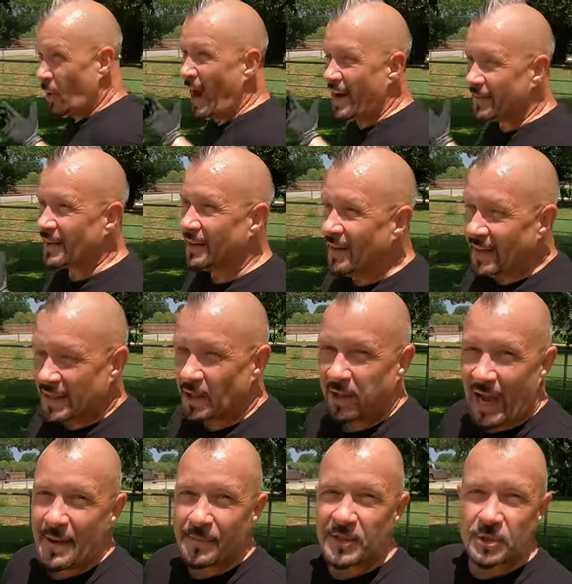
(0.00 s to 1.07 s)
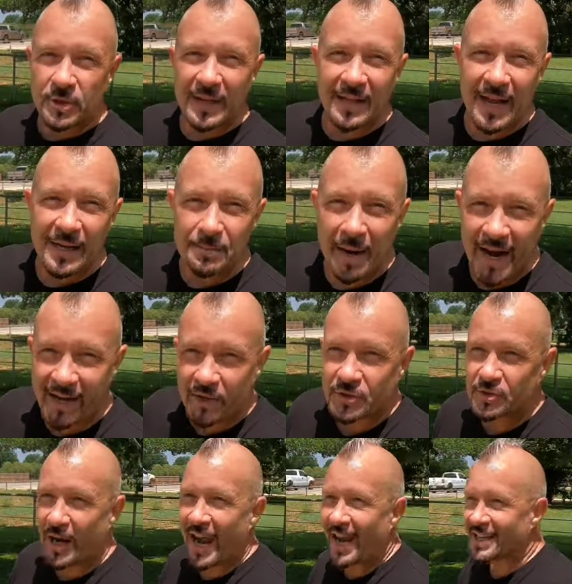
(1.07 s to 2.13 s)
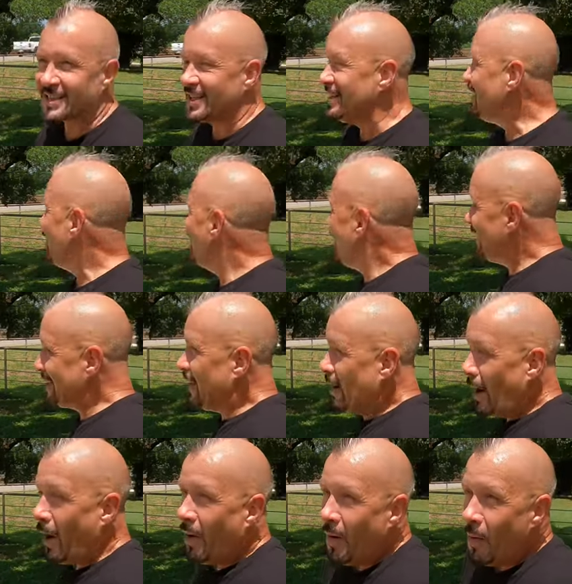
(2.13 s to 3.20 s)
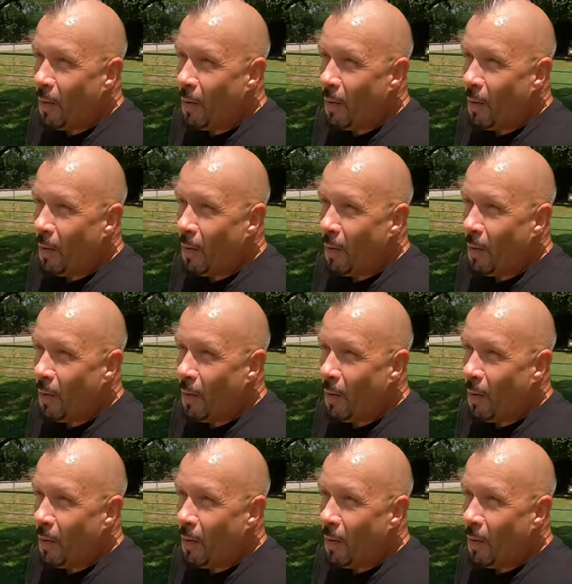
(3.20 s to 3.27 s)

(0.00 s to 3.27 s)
I have to climb the tree like Michael Jackson? Is it, oh,